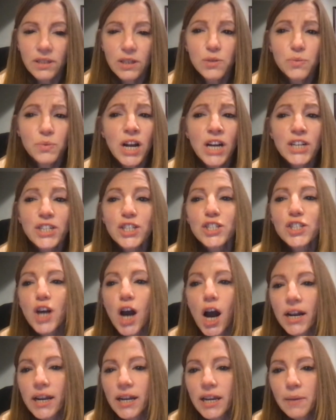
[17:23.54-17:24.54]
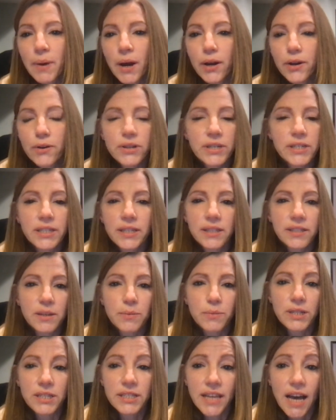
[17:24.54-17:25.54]
And we're not just talking about increasing
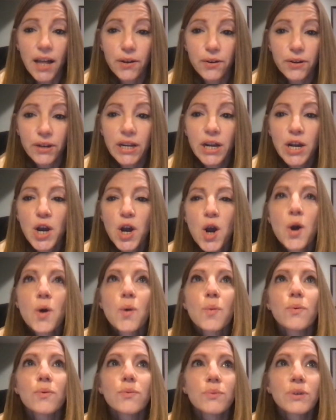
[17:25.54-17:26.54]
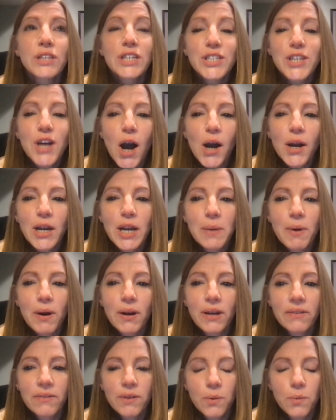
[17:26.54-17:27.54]
someone's salary, we're really talking
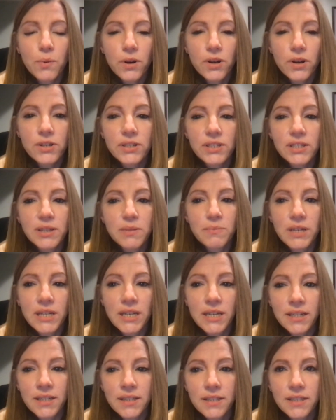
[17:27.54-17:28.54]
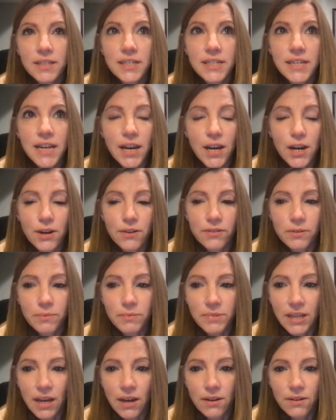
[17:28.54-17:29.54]
about giving workers the means to take care of
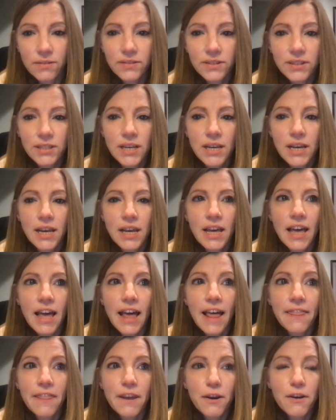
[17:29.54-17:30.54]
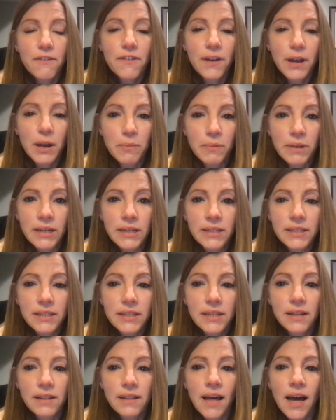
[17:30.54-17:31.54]
themselves and their families
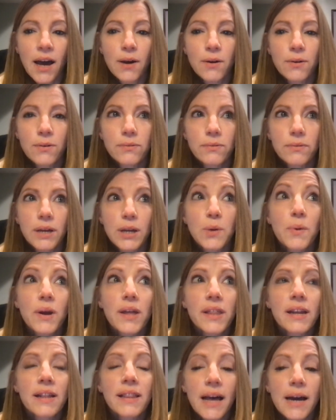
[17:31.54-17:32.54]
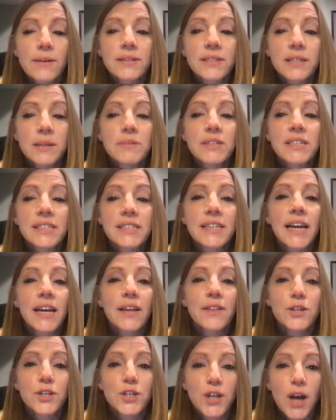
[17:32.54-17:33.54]
in a way that allows them to stay
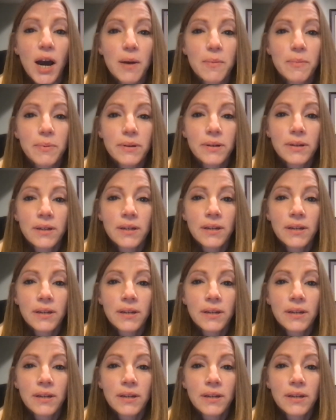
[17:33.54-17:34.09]
in the job.